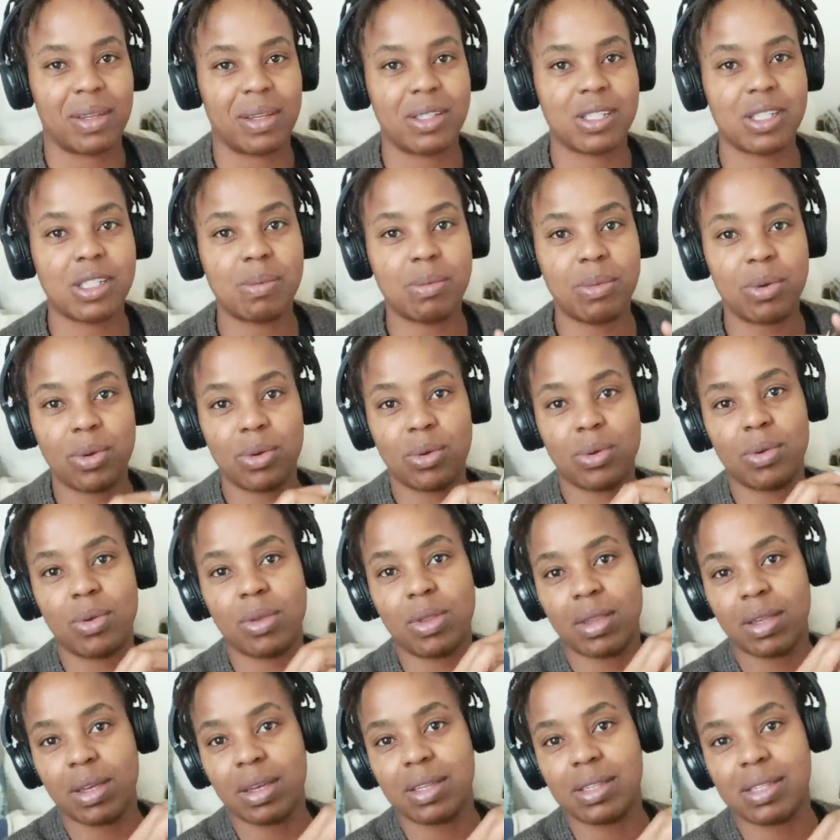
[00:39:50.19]

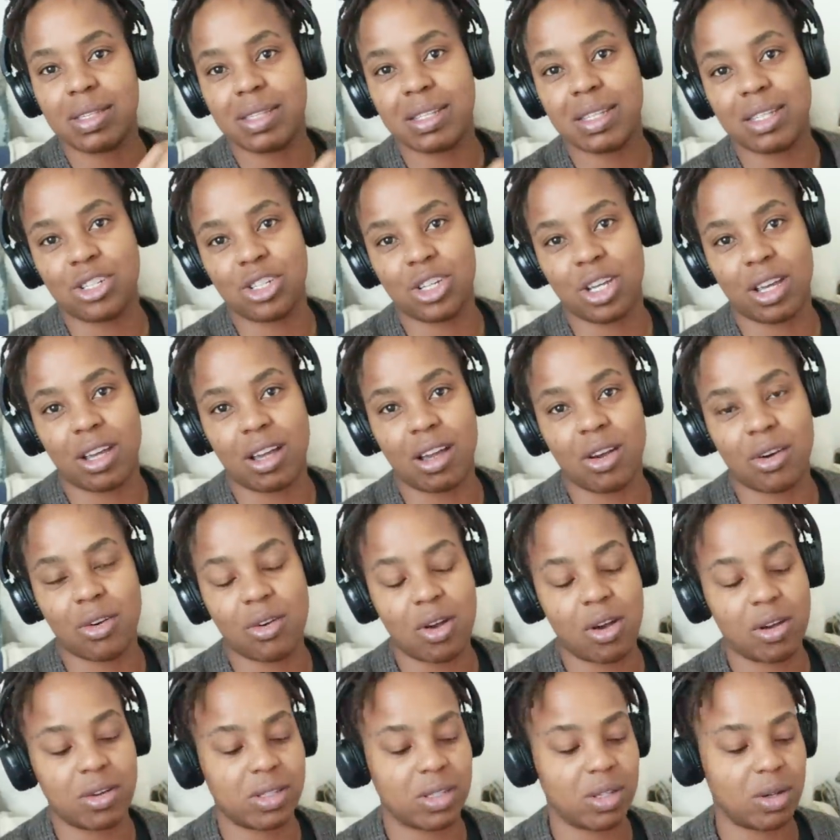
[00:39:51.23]
smooth stitching
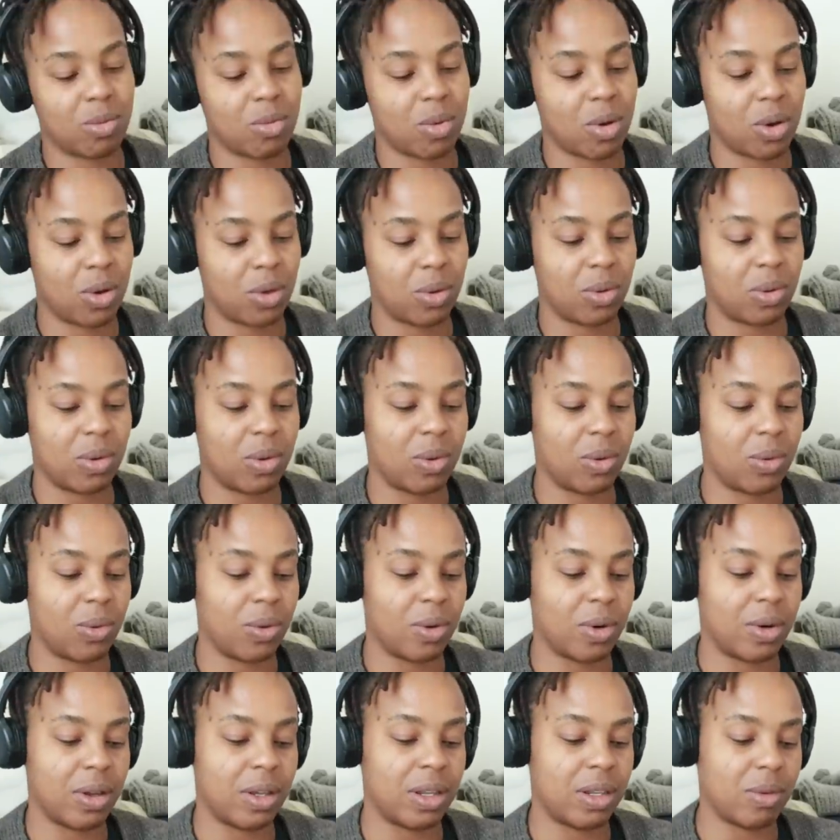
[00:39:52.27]
across a row
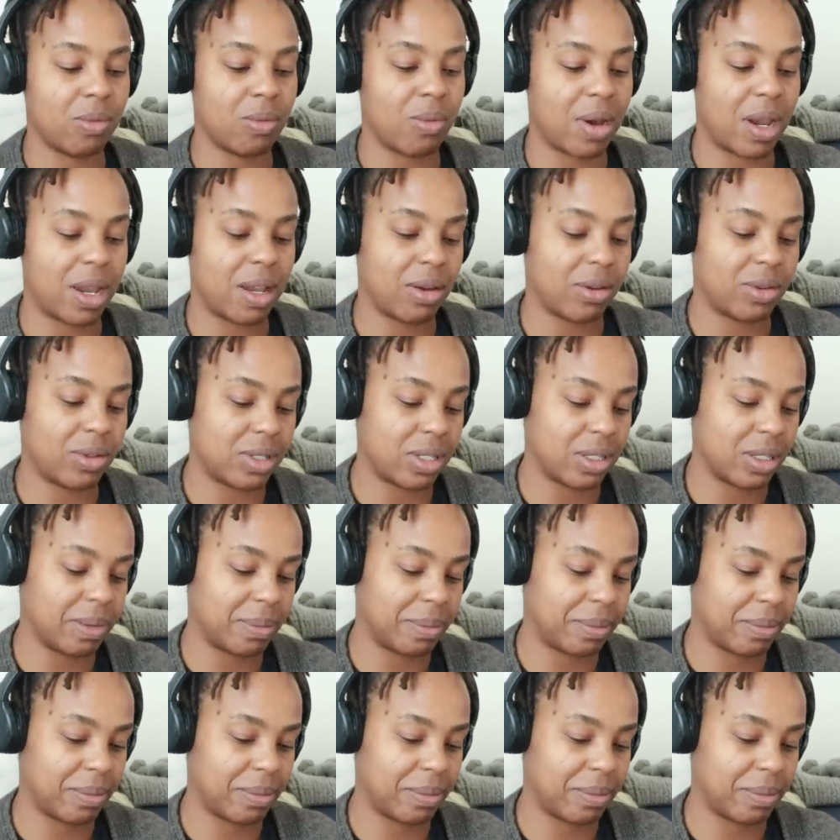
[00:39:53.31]
or in the round.